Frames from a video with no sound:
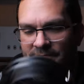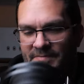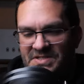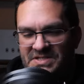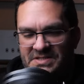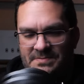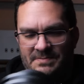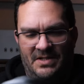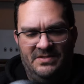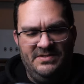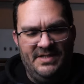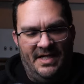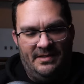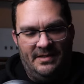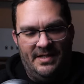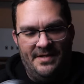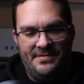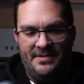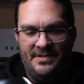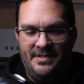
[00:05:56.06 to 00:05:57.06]
Smells like
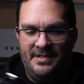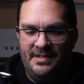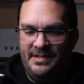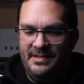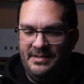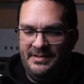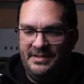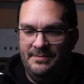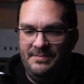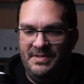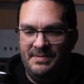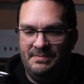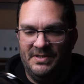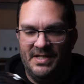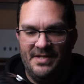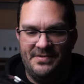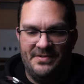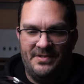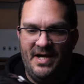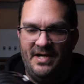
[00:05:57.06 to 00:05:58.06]
leather. Could be
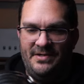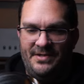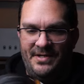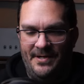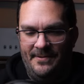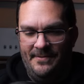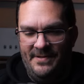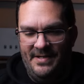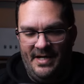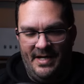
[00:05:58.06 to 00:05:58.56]
pleather. I don't know.